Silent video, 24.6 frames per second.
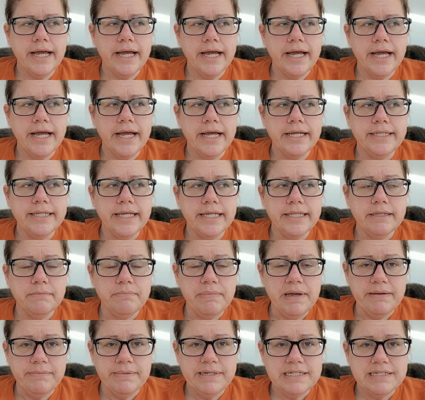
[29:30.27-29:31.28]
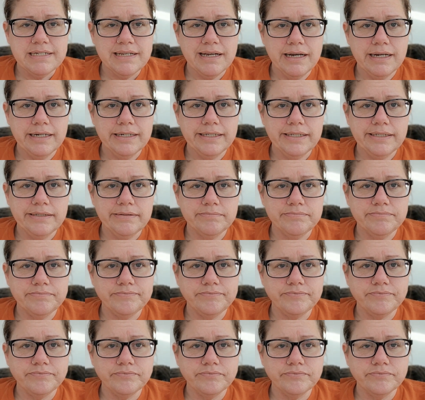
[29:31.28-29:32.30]
And then the babies got it.
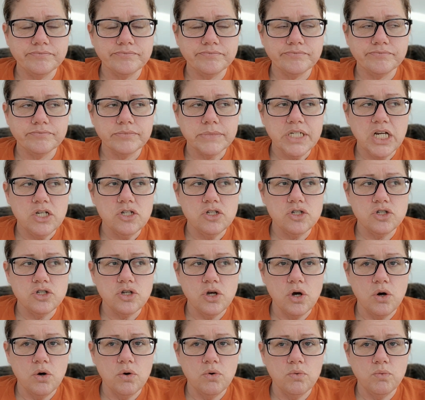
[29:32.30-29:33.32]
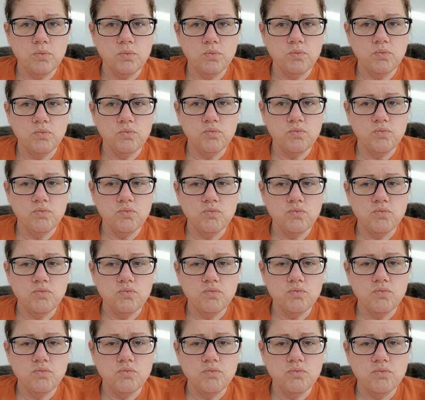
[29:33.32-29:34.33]
So
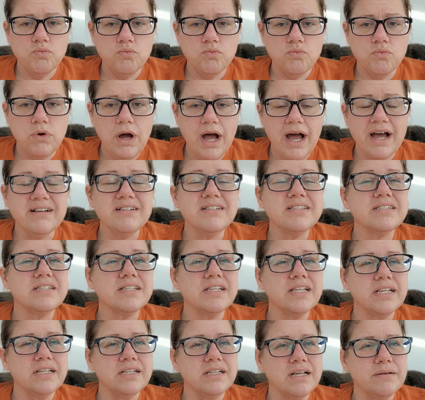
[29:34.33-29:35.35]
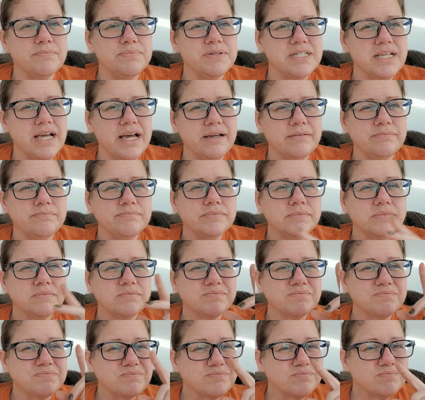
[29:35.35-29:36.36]
I was a little upset,
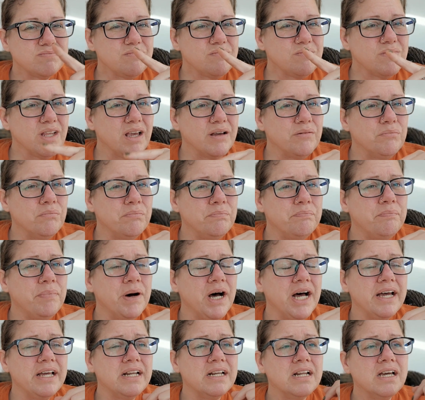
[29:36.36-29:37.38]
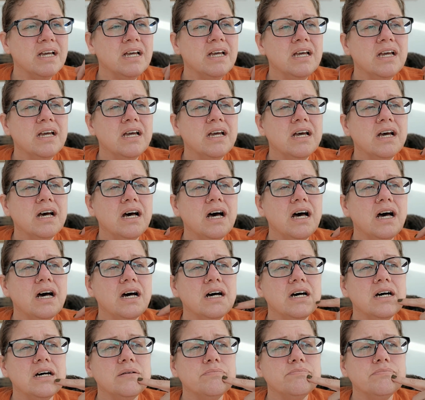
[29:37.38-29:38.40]
but
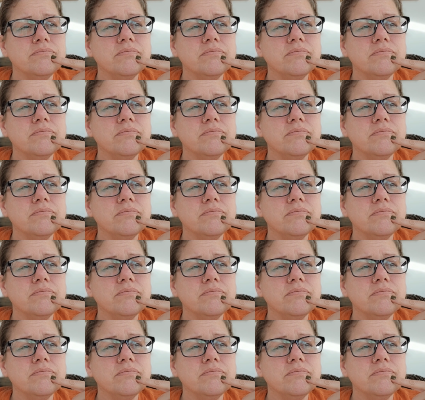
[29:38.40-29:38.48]
a